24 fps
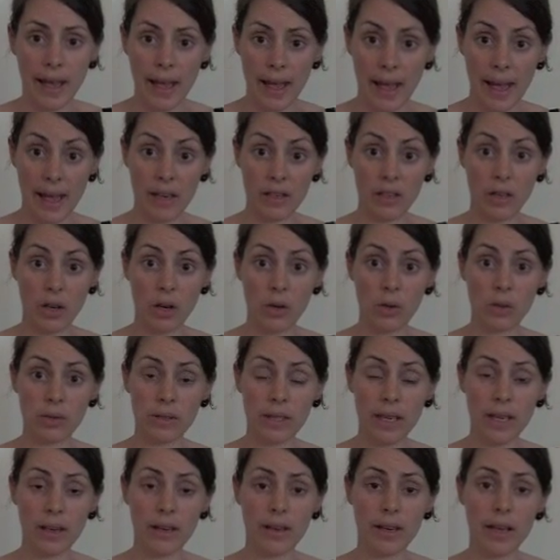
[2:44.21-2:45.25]

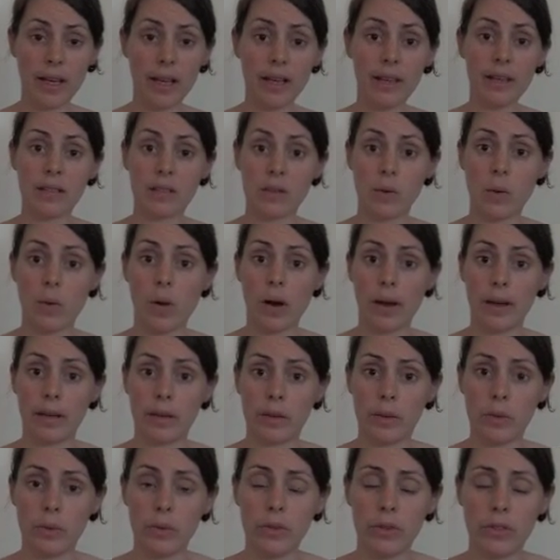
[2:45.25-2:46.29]
handhold area is
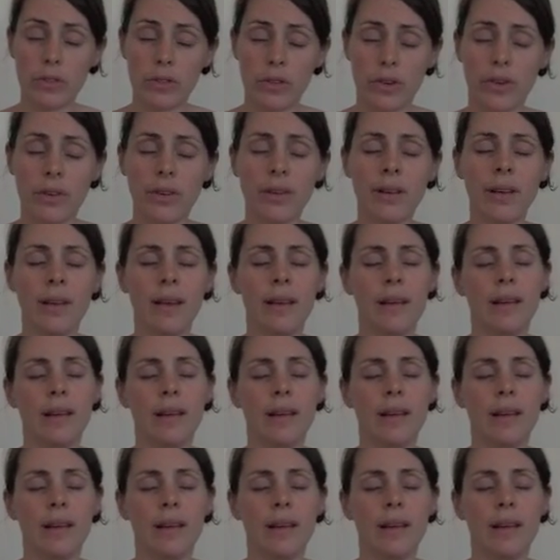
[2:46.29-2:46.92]
quite good too